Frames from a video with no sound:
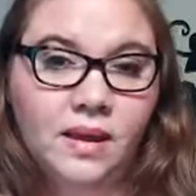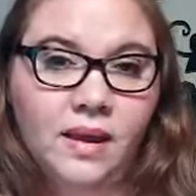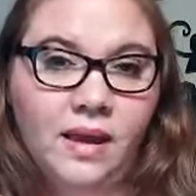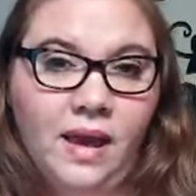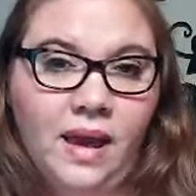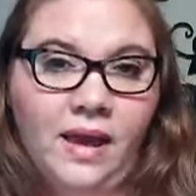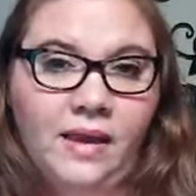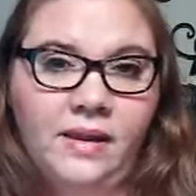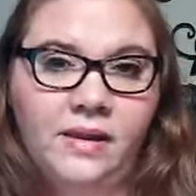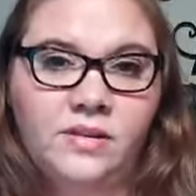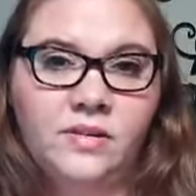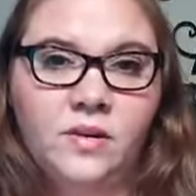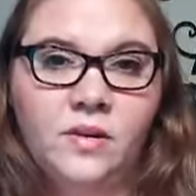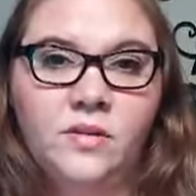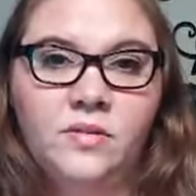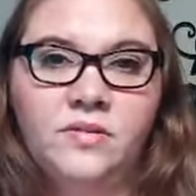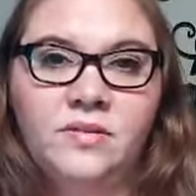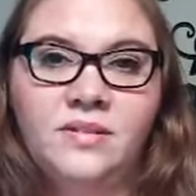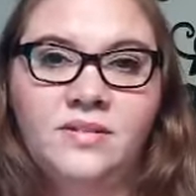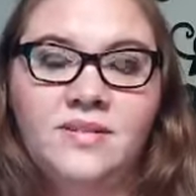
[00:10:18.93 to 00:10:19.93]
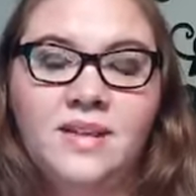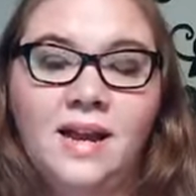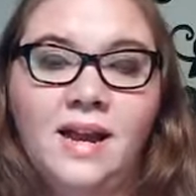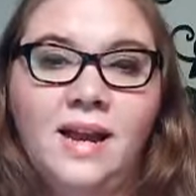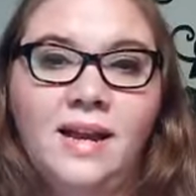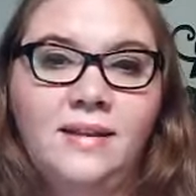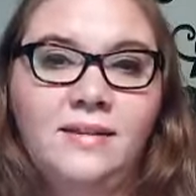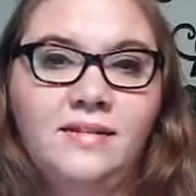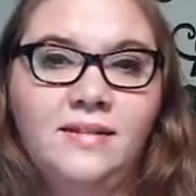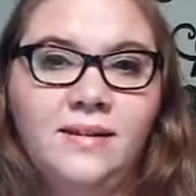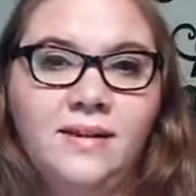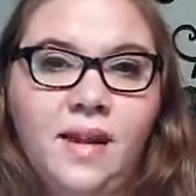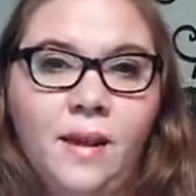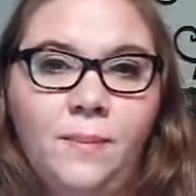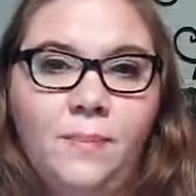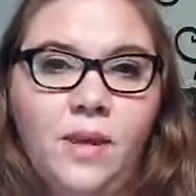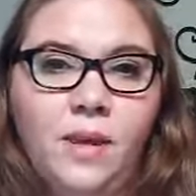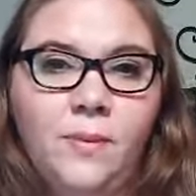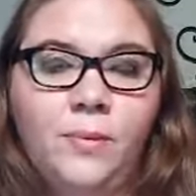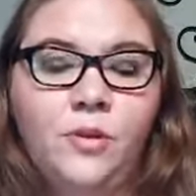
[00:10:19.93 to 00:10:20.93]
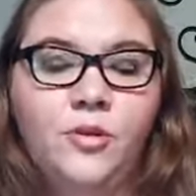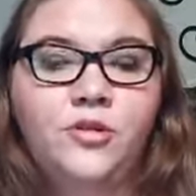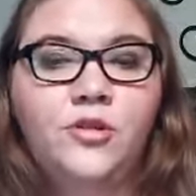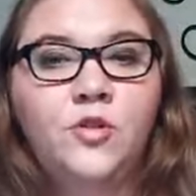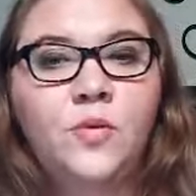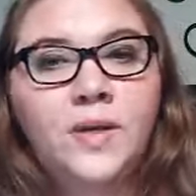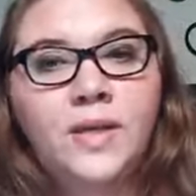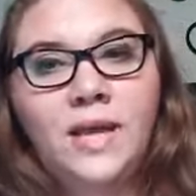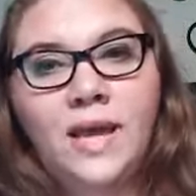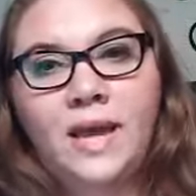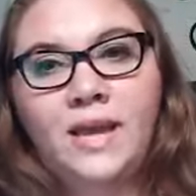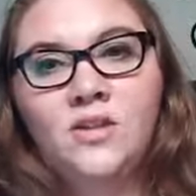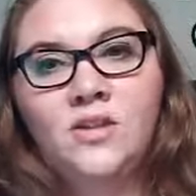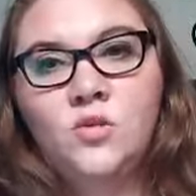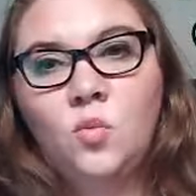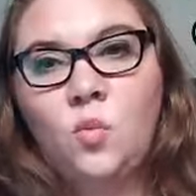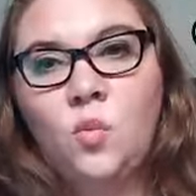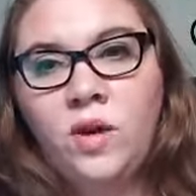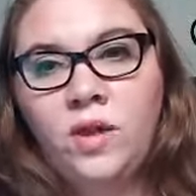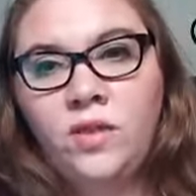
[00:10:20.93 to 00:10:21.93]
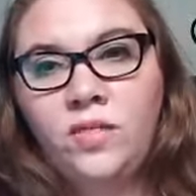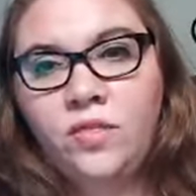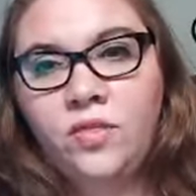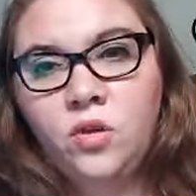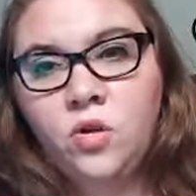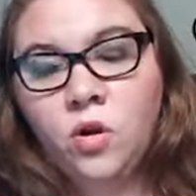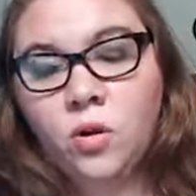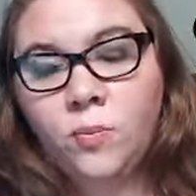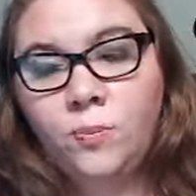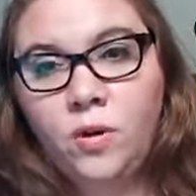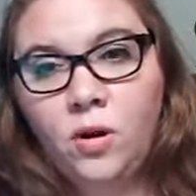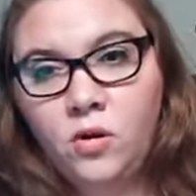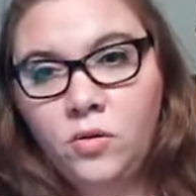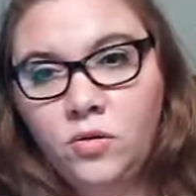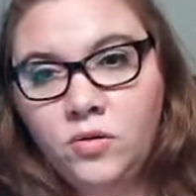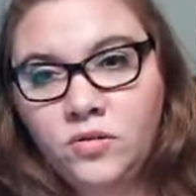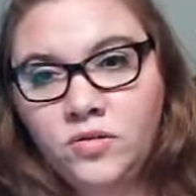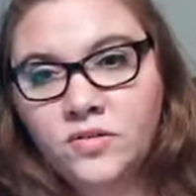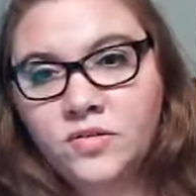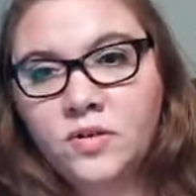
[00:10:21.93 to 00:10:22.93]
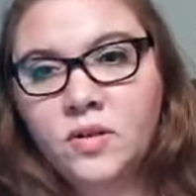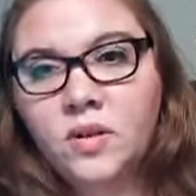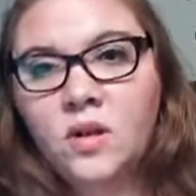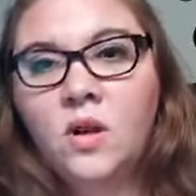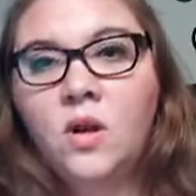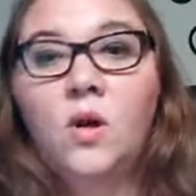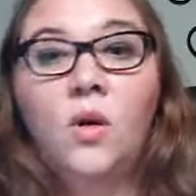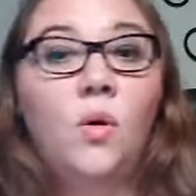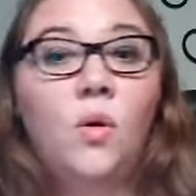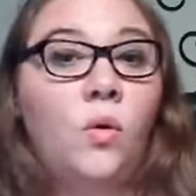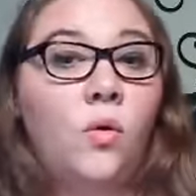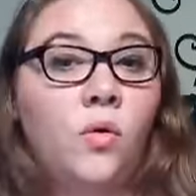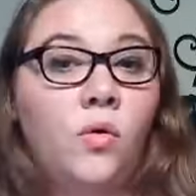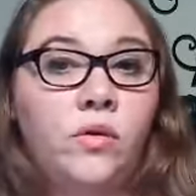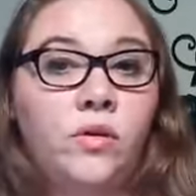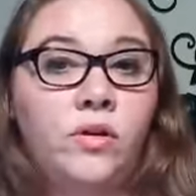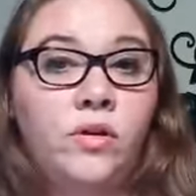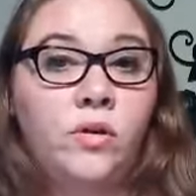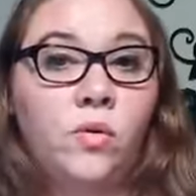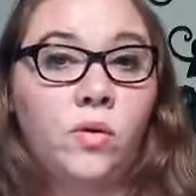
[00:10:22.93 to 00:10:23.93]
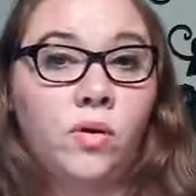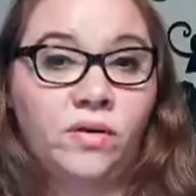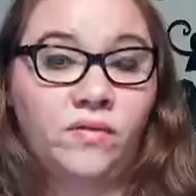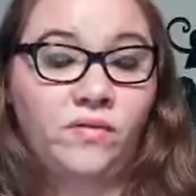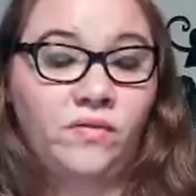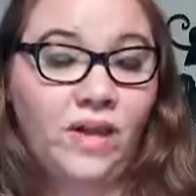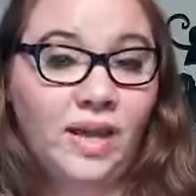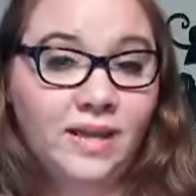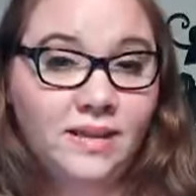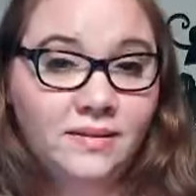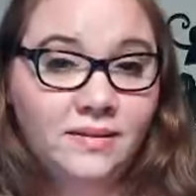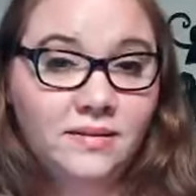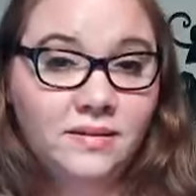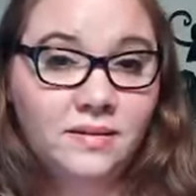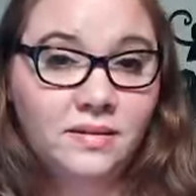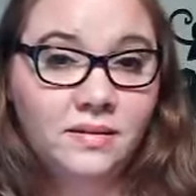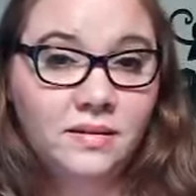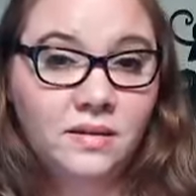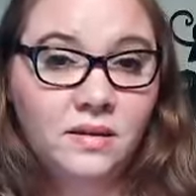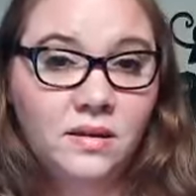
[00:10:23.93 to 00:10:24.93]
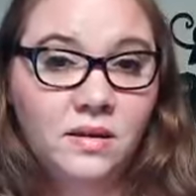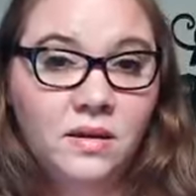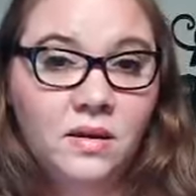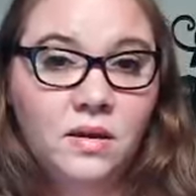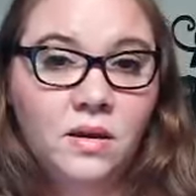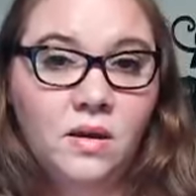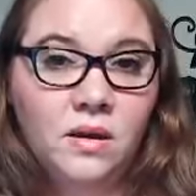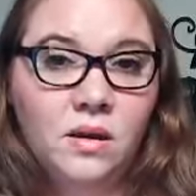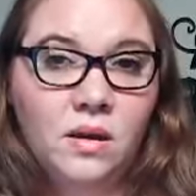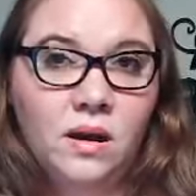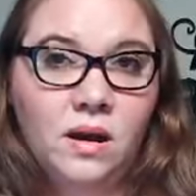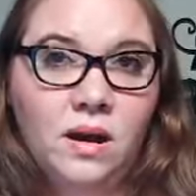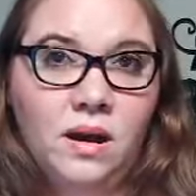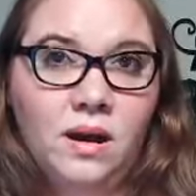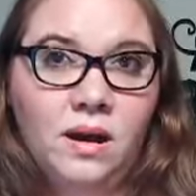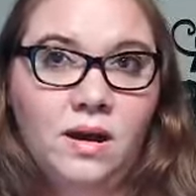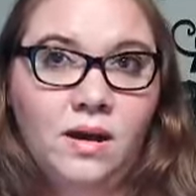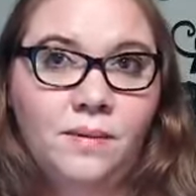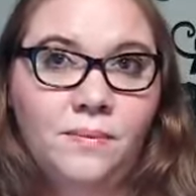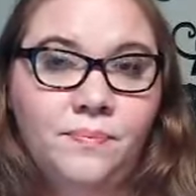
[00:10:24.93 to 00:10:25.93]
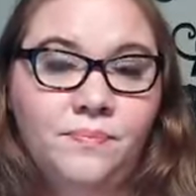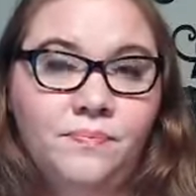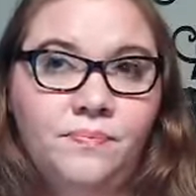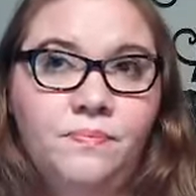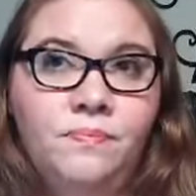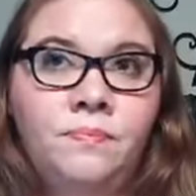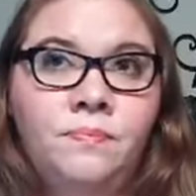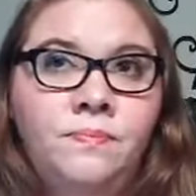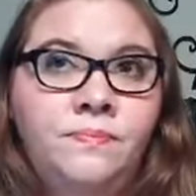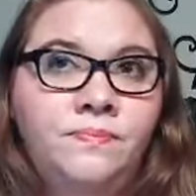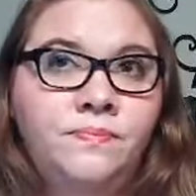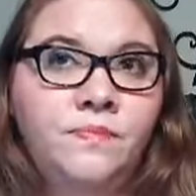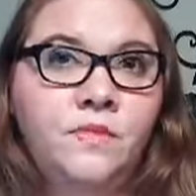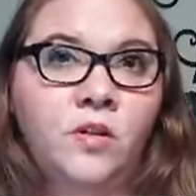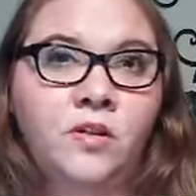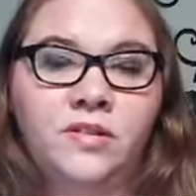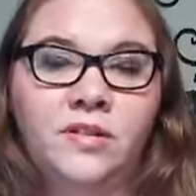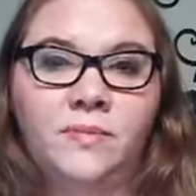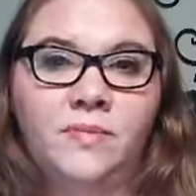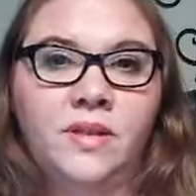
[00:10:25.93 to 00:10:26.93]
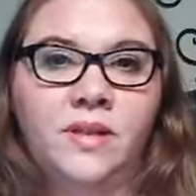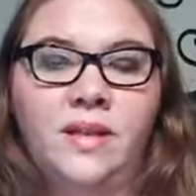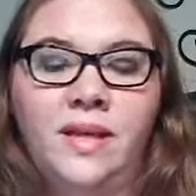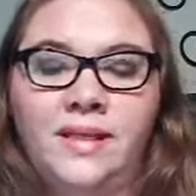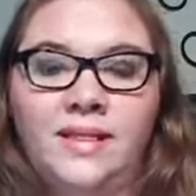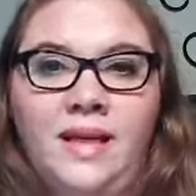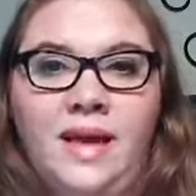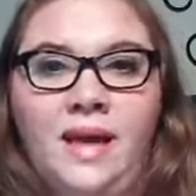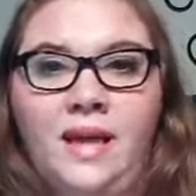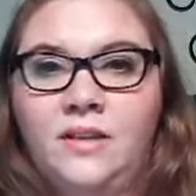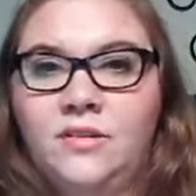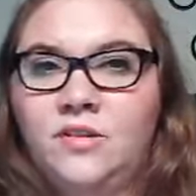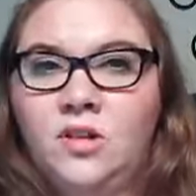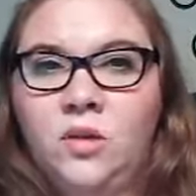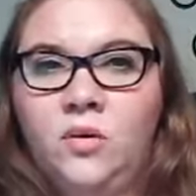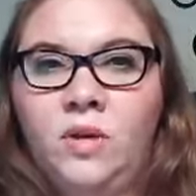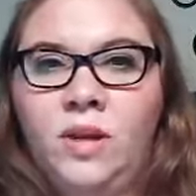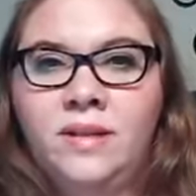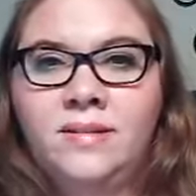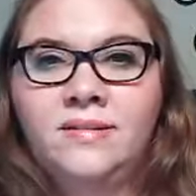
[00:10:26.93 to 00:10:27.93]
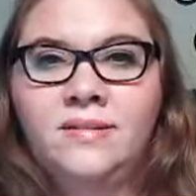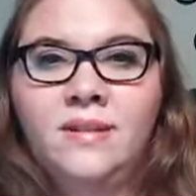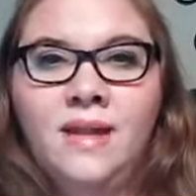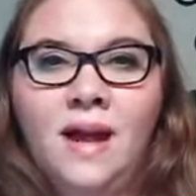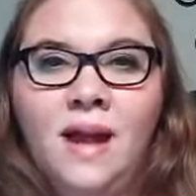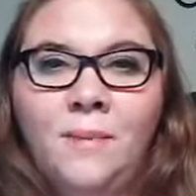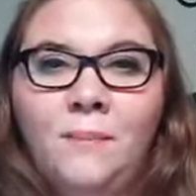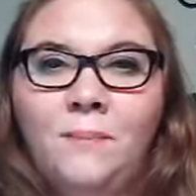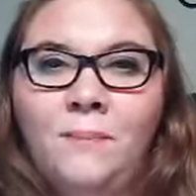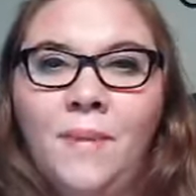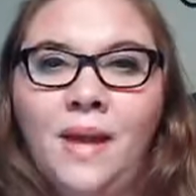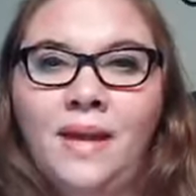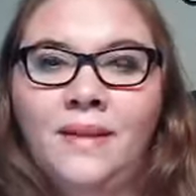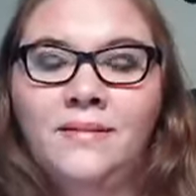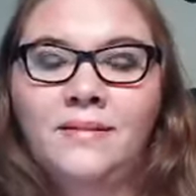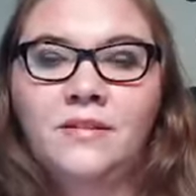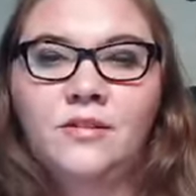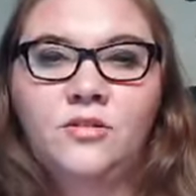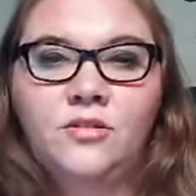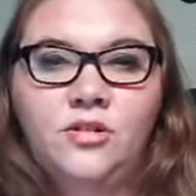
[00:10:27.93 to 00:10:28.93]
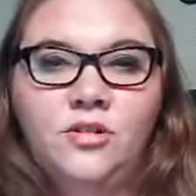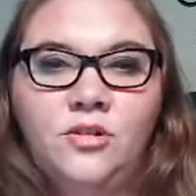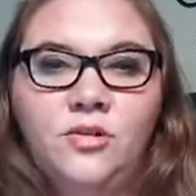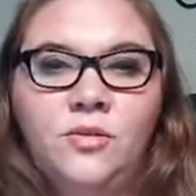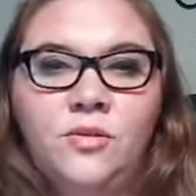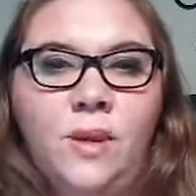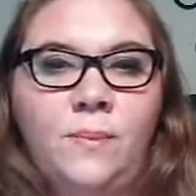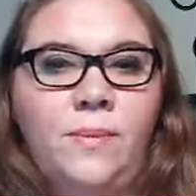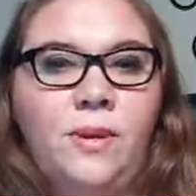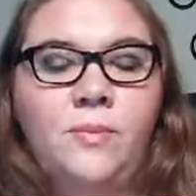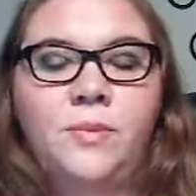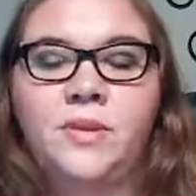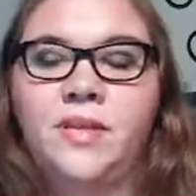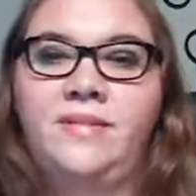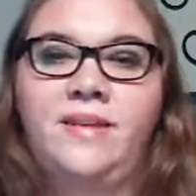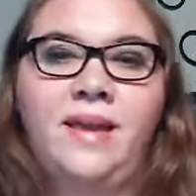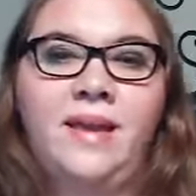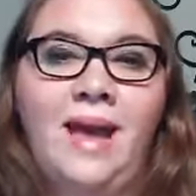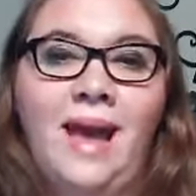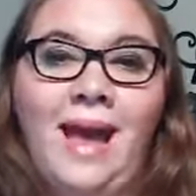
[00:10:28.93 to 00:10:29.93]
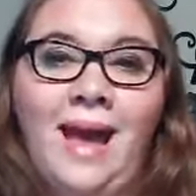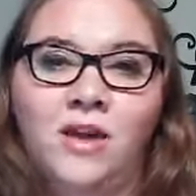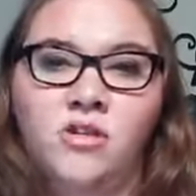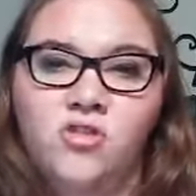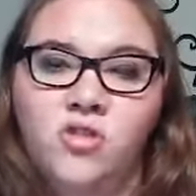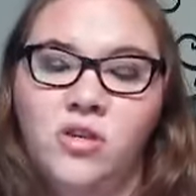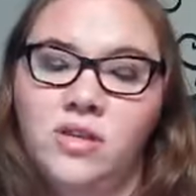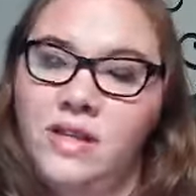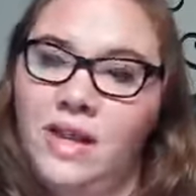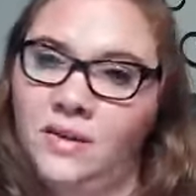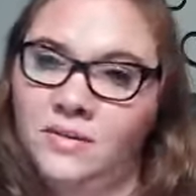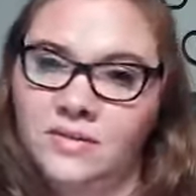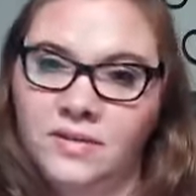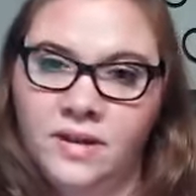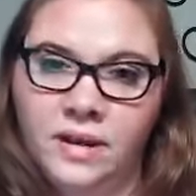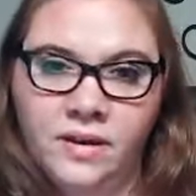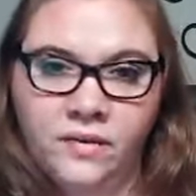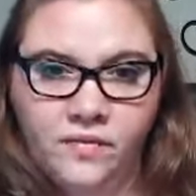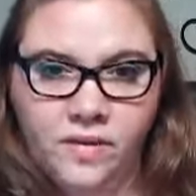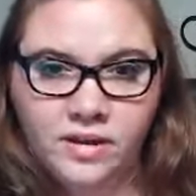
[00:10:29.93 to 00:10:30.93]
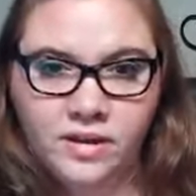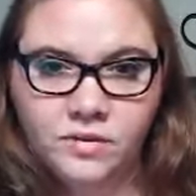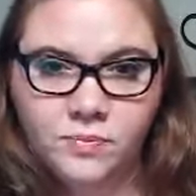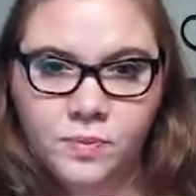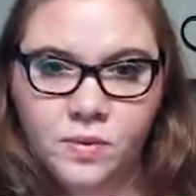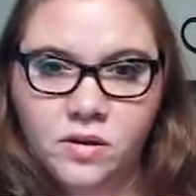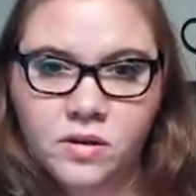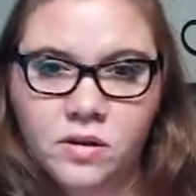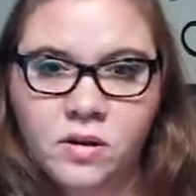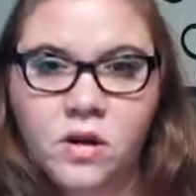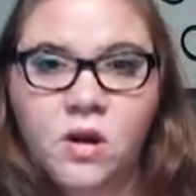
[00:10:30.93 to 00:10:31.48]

and it's designed to get people to engage with your post or your event, or something like that. So it's not meant to get people to take action outside of Facebook